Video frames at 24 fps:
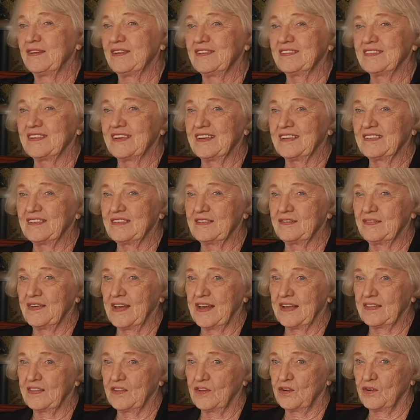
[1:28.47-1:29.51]
discussed the
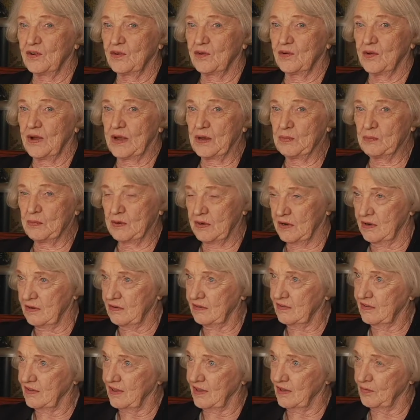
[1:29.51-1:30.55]
fact that her
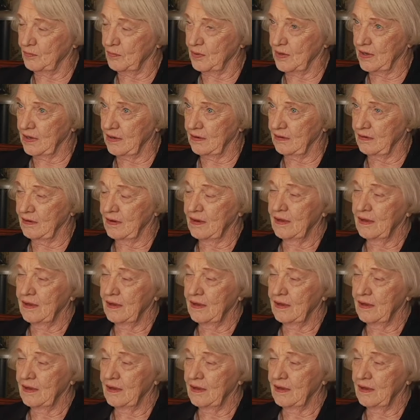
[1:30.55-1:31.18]
grandparents had been